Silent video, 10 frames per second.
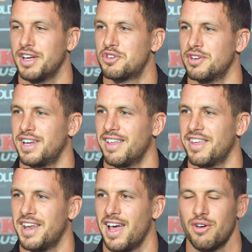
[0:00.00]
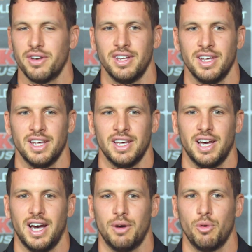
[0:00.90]
veteran down there now, and
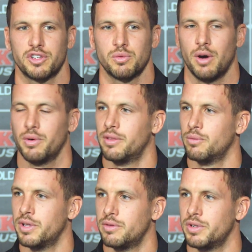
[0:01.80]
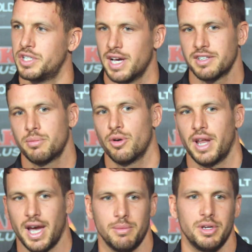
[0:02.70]
works well with Jasper
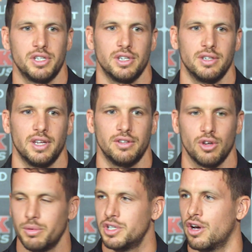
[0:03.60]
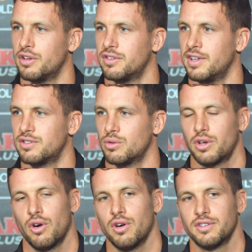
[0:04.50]
and Hamish and Tommy Jonas and these sort
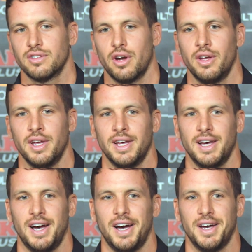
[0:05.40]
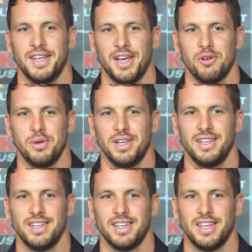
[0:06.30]
of guys. So,
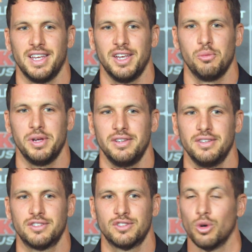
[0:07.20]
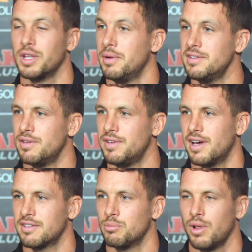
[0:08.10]
he'll be sorely missed if he
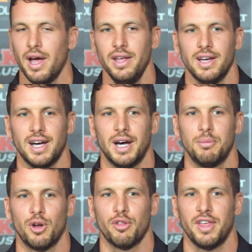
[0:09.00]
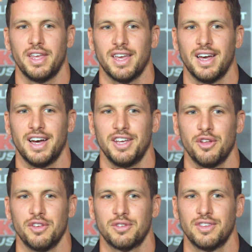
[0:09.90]
doesn't play. But I think
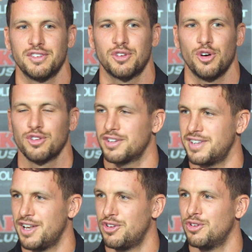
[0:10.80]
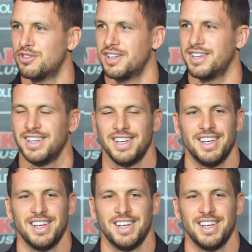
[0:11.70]
there's guys like Dan Houston